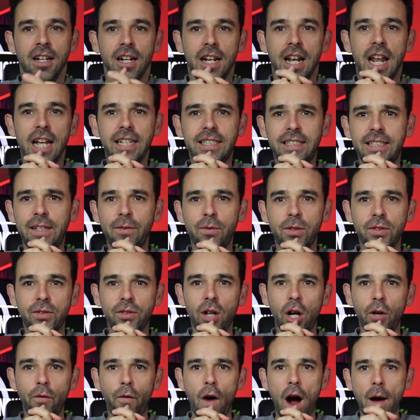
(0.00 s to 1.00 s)
Let's give it a
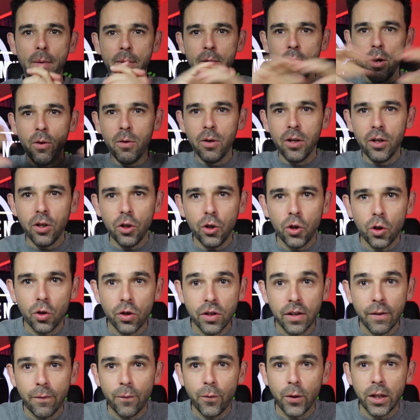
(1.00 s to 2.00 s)
start, Fabio. You're
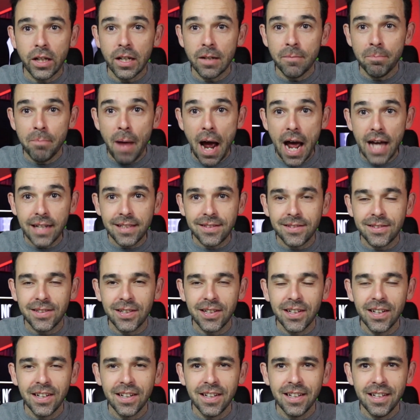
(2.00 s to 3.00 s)
the freaking
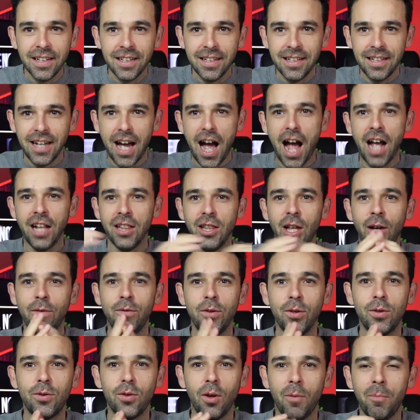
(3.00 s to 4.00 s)
best. I love
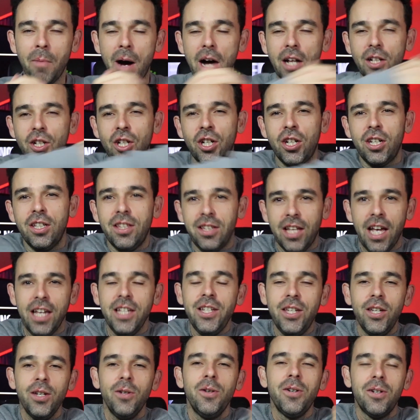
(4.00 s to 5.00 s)
you so much.
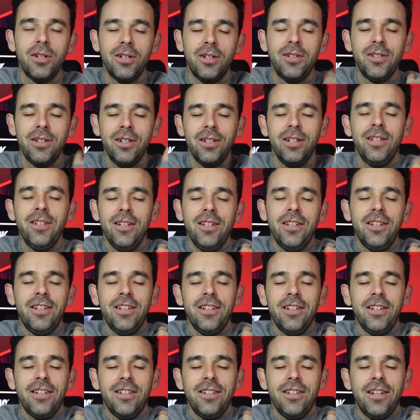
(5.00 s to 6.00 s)
Thank you.
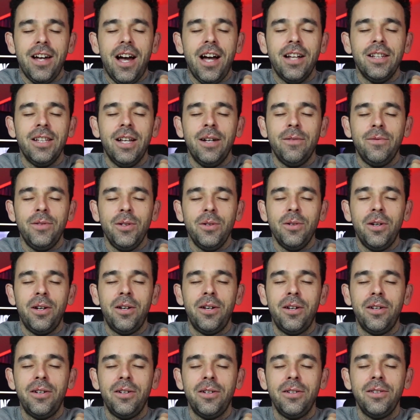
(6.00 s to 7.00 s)
I love you.
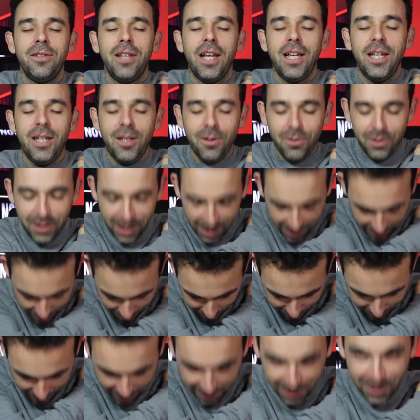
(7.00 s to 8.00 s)
Thank you, thank
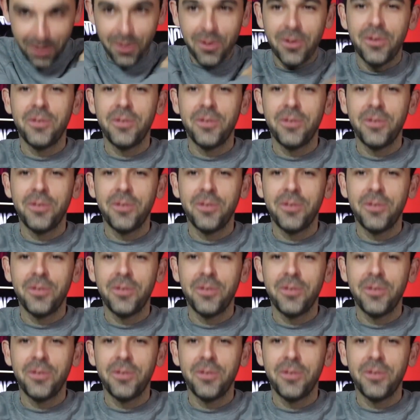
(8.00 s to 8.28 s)
you, thank you.